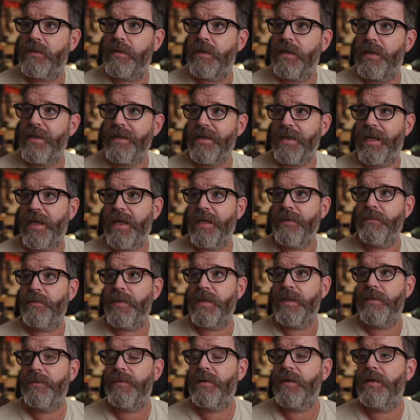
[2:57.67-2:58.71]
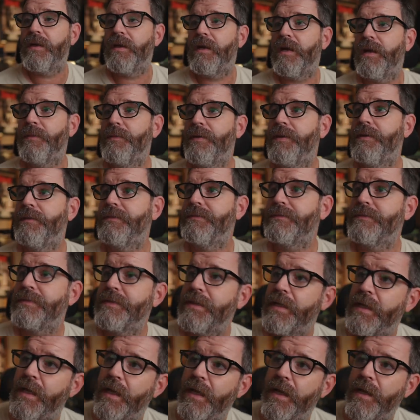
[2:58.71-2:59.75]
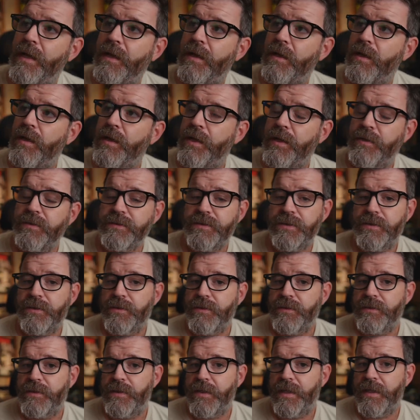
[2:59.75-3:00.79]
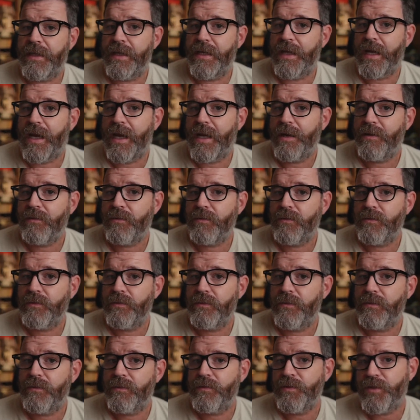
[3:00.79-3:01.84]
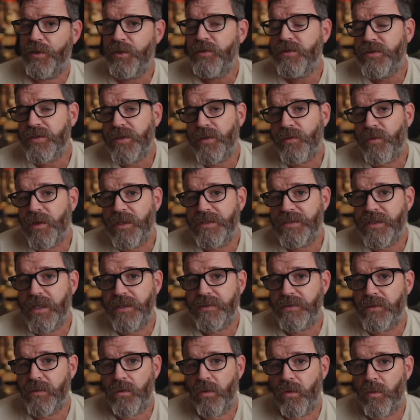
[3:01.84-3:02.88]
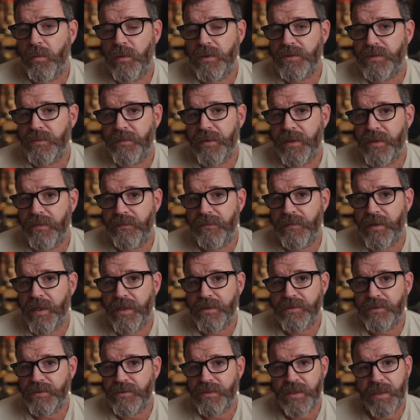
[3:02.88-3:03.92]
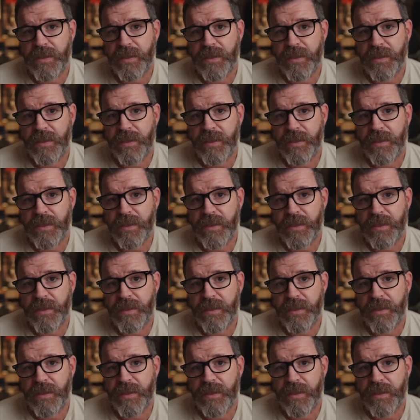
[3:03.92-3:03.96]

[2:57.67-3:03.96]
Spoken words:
It can be, but I mean, here's the good thing. I don't usually reach out to a whole bunch of manufacturers.